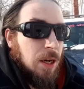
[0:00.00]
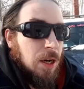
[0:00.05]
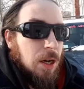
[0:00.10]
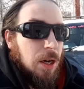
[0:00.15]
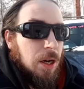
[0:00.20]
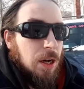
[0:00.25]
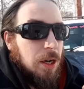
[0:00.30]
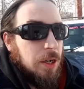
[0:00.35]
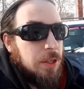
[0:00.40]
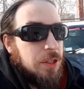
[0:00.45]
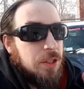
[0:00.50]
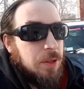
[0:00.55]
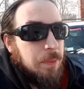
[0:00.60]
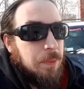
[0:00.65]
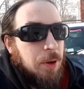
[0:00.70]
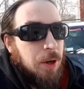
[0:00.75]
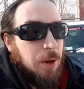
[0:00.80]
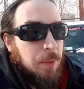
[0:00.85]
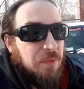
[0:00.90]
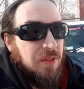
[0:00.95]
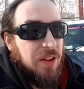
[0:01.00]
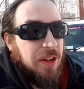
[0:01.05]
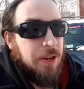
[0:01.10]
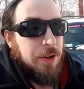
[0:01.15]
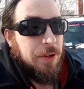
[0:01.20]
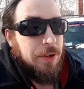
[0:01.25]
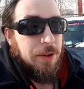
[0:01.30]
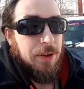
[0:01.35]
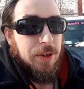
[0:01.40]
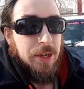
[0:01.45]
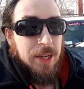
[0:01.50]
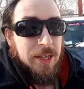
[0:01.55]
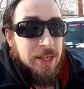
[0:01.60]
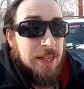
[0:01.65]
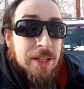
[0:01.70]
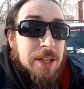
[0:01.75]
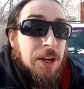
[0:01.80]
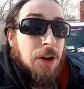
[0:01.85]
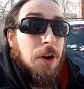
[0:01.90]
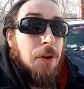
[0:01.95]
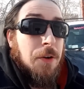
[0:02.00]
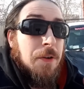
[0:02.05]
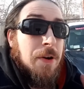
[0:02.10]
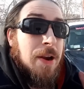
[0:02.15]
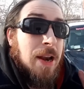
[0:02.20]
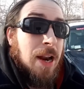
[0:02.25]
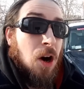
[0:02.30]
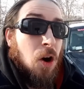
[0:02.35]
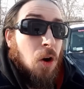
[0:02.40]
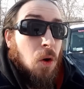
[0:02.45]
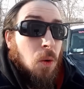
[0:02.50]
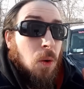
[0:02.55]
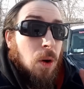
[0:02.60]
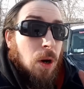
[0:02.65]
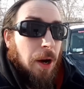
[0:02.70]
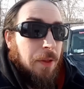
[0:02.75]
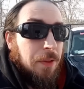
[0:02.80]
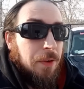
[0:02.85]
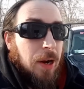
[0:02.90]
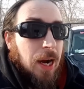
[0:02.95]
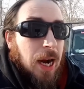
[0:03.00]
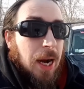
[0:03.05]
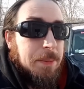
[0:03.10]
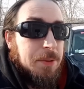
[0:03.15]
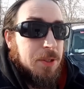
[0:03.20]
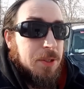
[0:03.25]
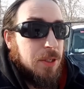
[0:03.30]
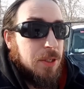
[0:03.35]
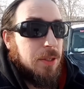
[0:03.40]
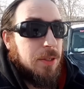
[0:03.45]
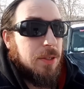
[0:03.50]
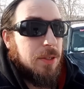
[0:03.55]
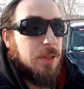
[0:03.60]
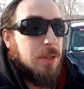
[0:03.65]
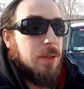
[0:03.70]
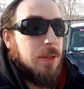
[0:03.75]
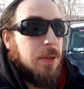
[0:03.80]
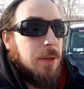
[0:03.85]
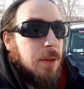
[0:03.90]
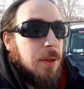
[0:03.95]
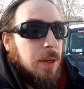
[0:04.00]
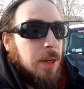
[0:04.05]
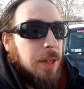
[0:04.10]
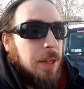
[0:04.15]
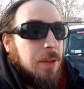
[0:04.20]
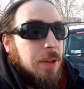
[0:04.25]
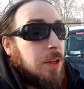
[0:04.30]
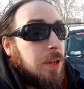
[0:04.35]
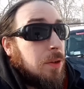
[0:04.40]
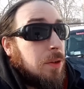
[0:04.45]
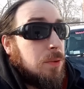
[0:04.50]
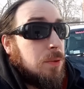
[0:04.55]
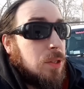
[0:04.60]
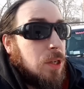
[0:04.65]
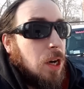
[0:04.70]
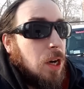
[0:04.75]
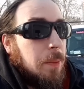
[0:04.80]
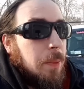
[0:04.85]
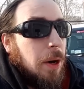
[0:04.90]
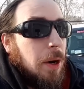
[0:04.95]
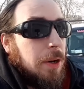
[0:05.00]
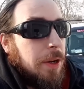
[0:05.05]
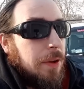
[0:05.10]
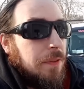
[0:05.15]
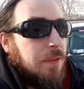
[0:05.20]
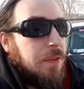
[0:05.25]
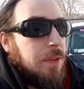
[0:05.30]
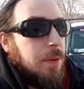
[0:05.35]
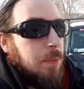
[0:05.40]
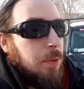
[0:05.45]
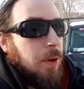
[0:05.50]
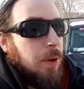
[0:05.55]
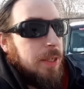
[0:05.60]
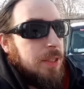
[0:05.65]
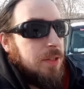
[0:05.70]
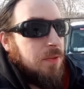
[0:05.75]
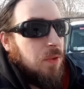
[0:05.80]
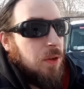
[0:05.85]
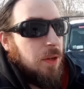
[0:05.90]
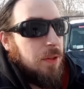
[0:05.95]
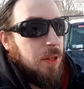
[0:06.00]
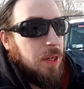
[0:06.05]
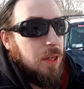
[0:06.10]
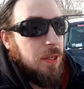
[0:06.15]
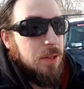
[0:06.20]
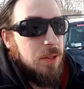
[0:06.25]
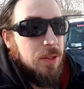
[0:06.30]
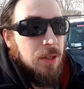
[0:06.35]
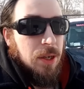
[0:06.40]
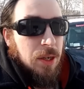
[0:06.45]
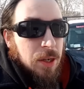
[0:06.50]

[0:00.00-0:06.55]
a superb vehicle. And there are no other options in the used car market for the price of one of these.